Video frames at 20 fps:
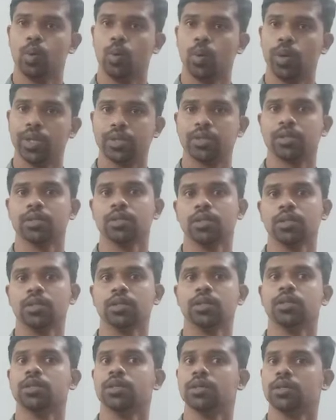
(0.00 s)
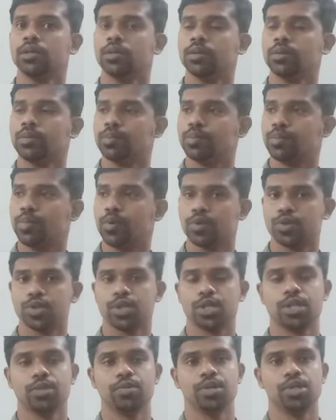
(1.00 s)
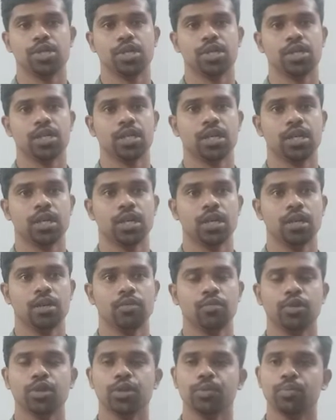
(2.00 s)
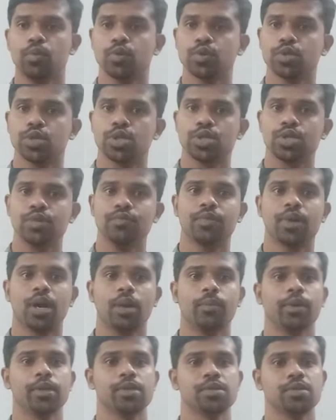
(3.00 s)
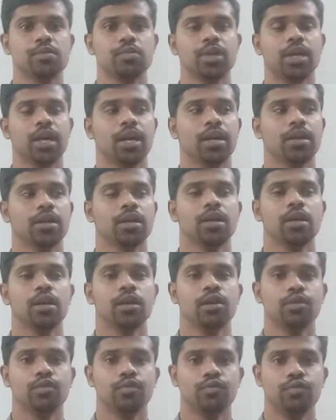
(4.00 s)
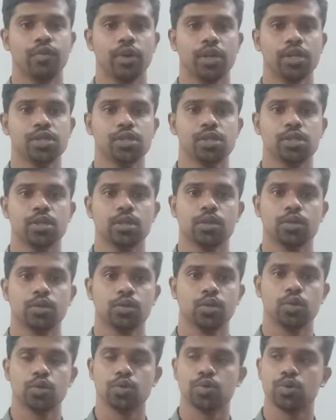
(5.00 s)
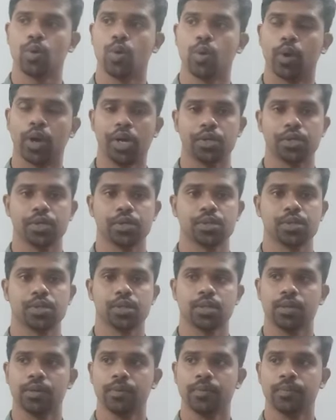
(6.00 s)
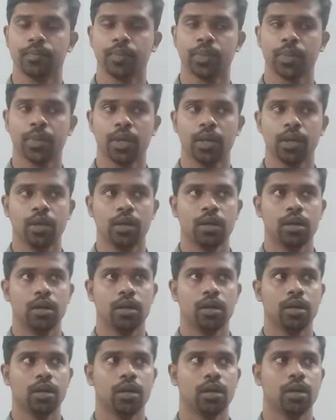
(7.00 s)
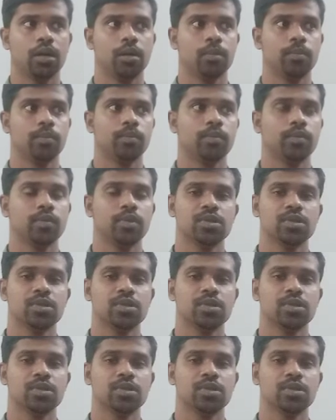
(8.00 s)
with positivity. With the positive comments, we can face those occasions. So